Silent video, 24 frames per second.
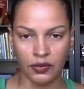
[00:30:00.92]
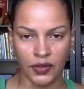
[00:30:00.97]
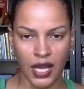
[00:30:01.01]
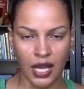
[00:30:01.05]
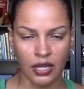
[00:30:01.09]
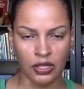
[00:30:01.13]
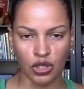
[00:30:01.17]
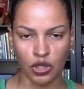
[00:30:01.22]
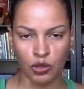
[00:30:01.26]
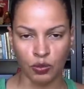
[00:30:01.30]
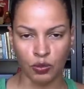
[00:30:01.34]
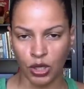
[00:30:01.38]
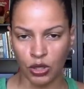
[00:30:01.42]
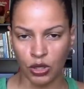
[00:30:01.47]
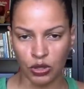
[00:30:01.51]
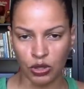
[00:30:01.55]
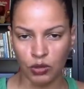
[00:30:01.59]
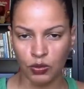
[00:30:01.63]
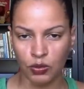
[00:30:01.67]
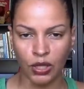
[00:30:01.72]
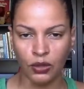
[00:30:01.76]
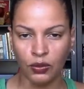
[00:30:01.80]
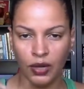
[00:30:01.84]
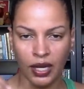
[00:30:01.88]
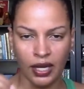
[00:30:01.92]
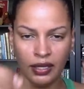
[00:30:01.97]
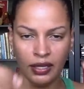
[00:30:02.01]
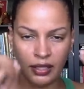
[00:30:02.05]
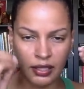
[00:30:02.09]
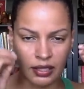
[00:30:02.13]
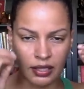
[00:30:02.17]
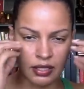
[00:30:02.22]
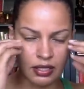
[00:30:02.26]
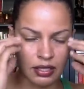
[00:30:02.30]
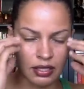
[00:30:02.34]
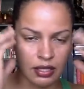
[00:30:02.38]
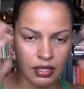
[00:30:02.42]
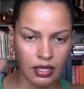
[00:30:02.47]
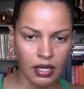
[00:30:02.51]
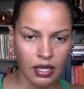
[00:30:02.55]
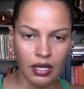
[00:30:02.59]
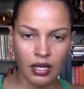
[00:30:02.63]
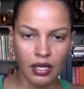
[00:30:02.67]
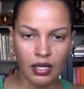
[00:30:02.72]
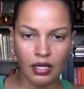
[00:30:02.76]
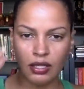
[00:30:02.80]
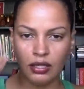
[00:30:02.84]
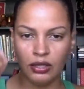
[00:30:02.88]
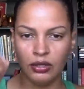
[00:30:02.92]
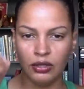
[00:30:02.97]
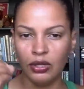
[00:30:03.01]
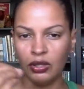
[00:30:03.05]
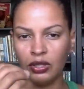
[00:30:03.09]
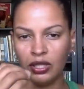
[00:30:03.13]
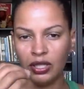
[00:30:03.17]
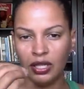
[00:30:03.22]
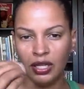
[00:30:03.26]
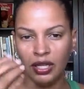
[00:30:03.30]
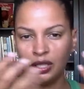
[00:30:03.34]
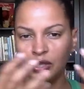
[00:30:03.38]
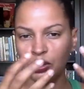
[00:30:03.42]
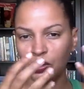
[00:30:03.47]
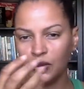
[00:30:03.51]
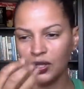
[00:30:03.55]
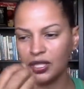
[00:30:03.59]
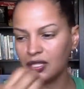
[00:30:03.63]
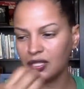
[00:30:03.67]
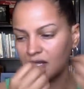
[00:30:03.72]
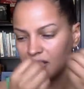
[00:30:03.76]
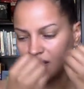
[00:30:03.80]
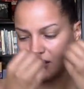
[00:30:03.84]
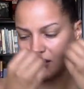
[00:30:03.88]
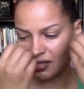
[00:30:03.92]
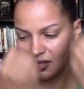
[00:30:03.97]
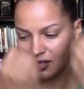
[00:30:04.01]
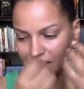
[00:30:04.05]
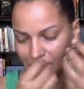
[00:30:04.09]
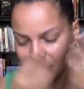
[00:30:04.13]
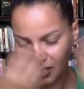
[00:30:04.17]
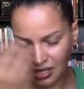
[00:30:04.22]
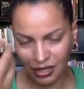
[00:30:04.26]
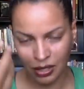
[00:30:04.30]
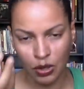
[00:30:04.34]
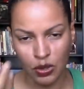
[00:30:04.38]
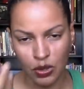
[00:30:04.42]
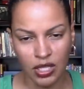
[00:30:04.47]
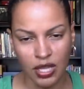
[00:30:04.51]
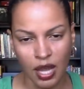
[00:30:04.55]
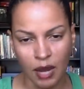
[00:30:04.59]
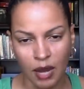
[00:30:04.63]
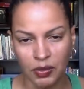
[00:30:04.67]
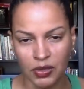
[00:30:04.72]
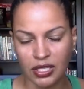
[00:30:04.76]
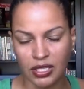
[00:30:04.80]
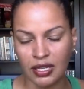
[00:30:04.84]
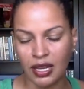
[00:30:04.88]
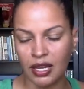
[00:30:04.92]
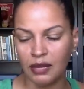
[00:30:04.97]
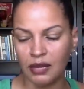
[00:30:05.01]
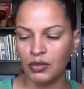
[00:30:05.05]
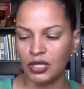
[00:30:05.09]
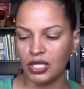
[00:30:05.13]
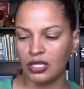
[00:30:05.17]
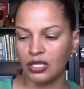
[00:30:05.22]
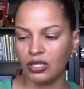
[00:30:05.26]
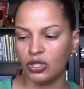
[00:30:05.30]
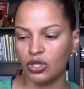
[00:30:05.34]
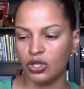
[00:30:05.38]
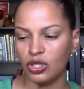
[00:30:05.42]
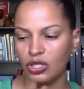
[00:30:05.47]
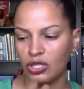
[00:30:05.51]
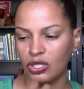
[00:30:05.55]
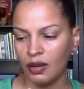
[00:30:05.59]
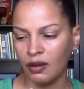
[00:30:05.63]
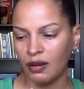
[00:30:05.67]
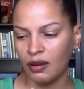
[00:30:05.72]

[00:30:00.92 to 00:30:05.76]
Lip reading: of that just blows me away because, the ignorance in those type of statements is just,